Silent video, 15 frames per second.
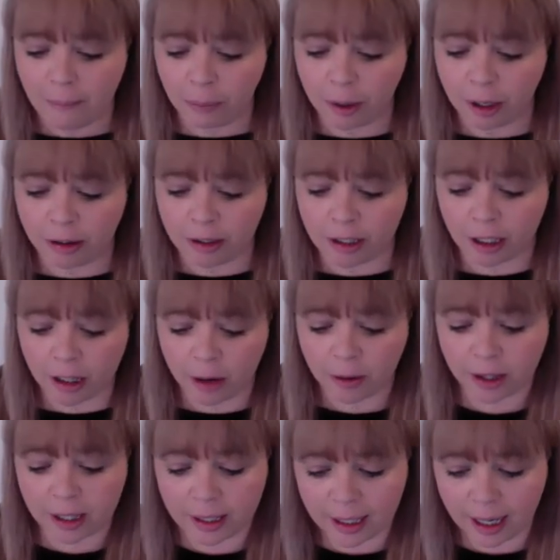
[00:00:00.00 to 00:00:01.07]
Whereas a
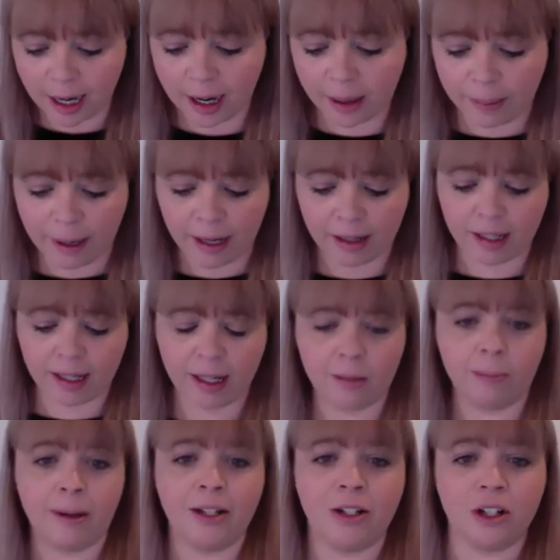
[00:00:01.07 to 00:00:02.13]
glow-in-the-dark mouse has
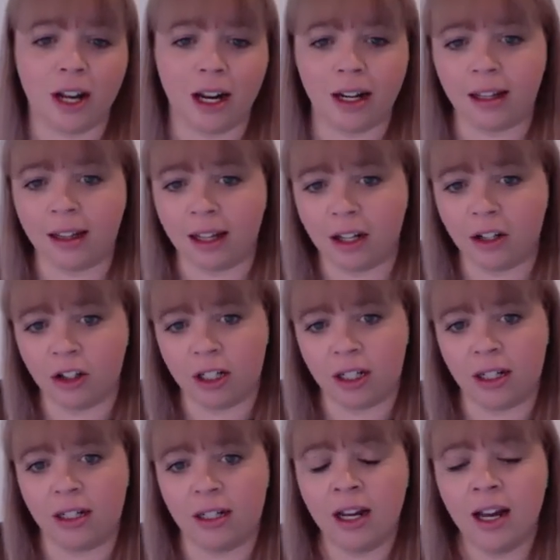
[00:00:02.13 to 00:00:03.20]
been genetically
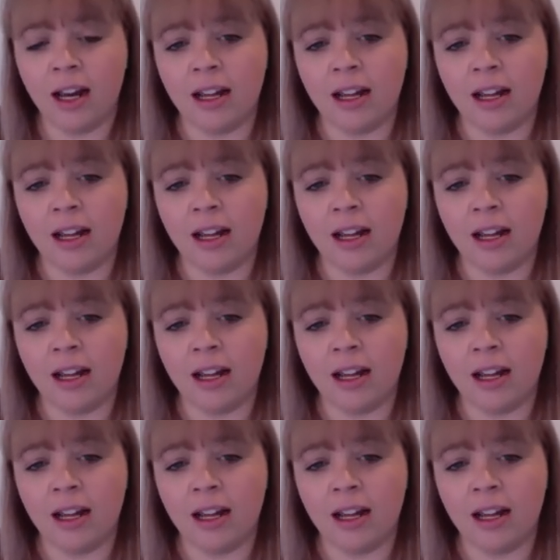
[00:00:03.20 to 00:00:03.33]
engineered.